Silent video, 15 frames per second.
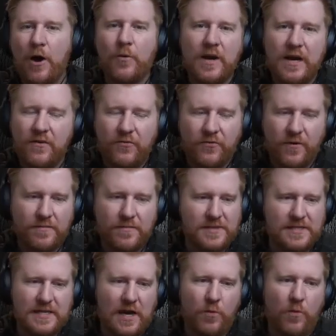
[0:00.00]
from
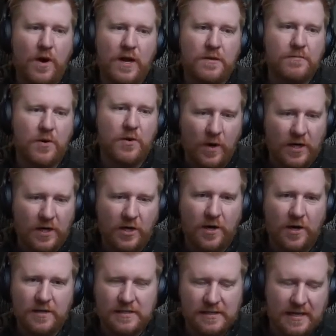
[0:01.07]
set 1, but 1 cost
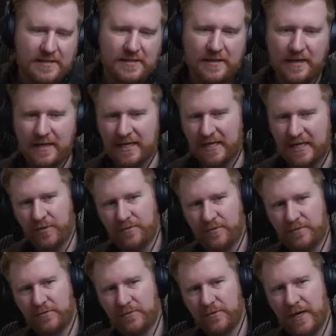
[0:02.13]
less and uninkable,
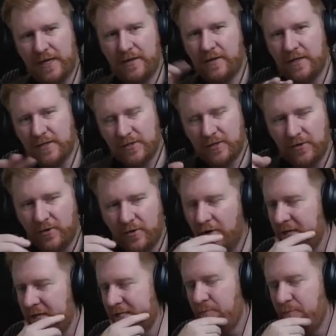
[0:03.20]
right? There are all these
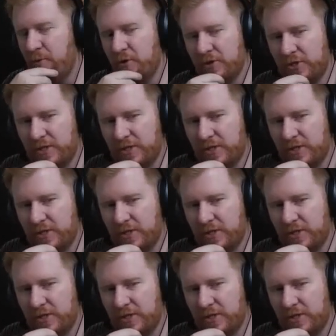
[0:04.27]
pushed